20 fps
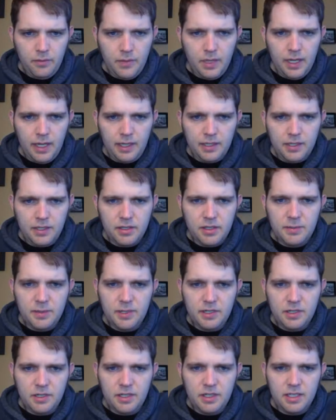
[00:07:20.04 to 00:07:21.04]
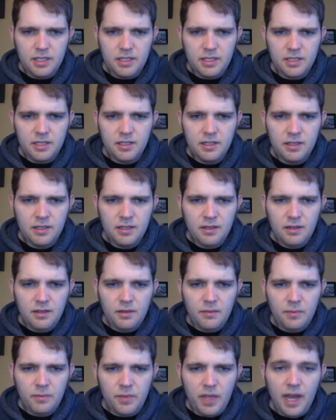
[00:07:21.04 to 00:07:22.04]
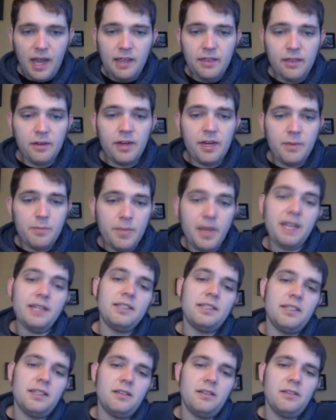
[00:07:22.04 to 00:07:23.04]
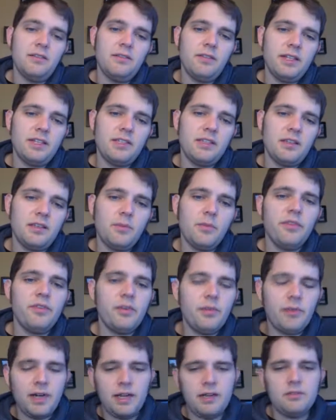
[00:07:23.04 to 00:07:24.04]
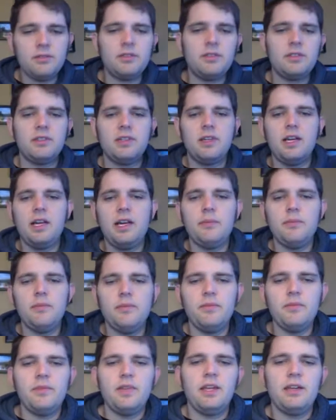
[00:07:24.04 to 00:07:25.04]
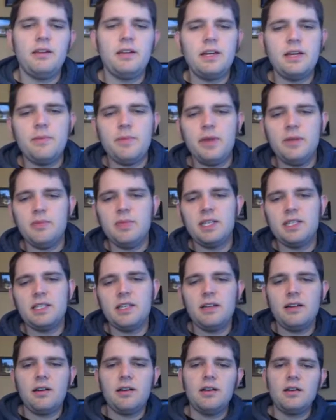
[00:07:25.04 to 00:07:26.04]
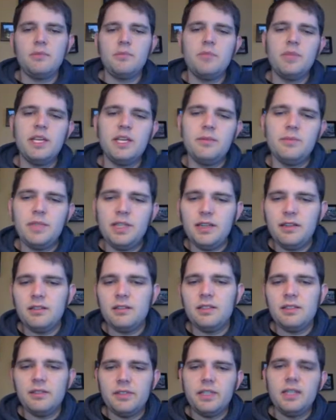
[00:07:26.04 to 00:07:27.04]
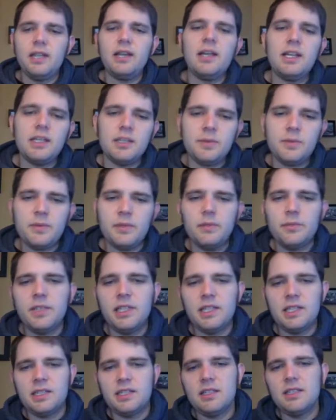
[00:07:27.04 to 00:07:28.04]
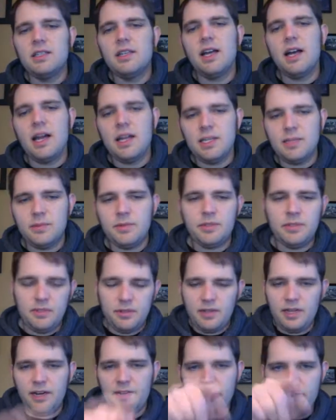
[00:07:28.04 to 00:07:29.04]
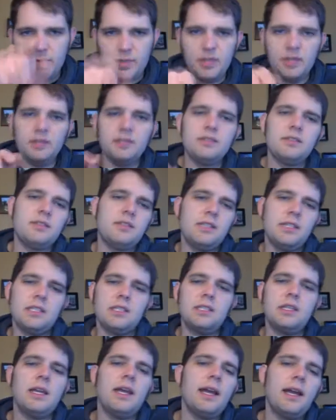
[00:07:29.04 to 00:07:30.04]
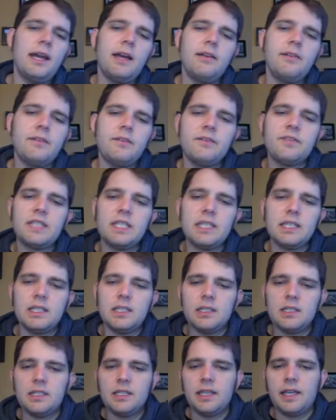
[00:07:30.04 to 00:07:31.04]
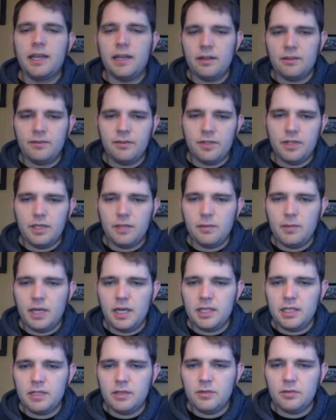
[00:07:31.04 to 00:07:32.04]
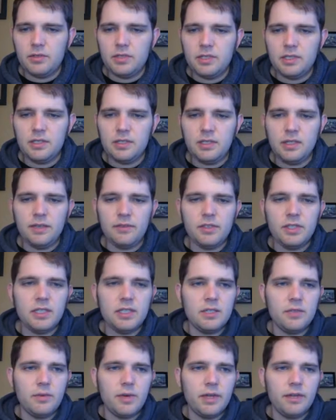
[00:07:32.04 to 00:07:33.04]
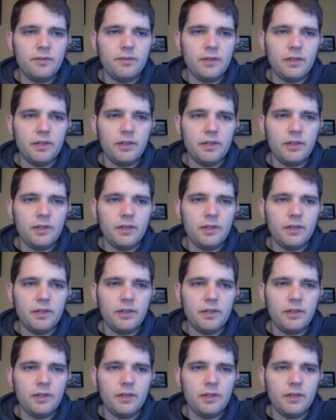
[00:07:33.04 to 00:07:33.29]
Yeah, so this patient is, they're in a bed still. They're moving around. They're in a bed because they are admitted. They are leaving the hospital because this hospital that I built doesn't have the facilities to care for them, and I don't have an easy way to